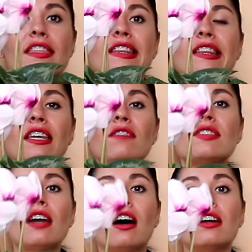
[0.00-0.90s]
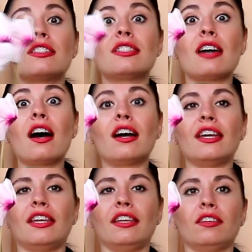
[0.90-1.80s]
that leaves are
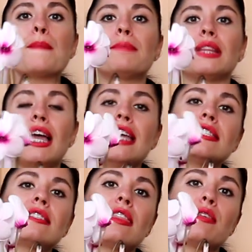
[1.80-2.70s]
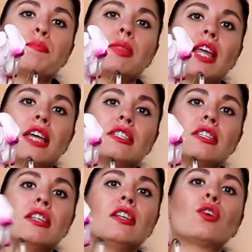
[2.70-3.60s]
dying. Place the
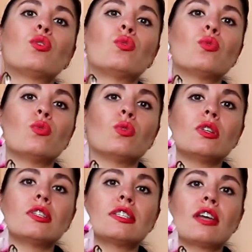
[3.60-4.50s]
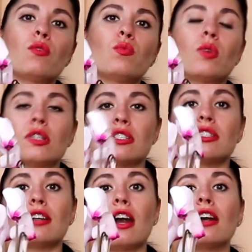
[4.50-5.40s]
plant in a cool,
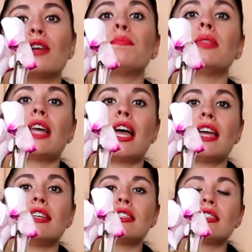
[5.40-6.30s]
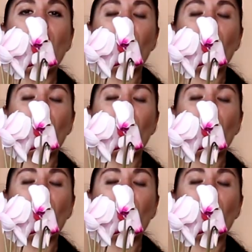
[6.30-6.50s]
somewhat dark place.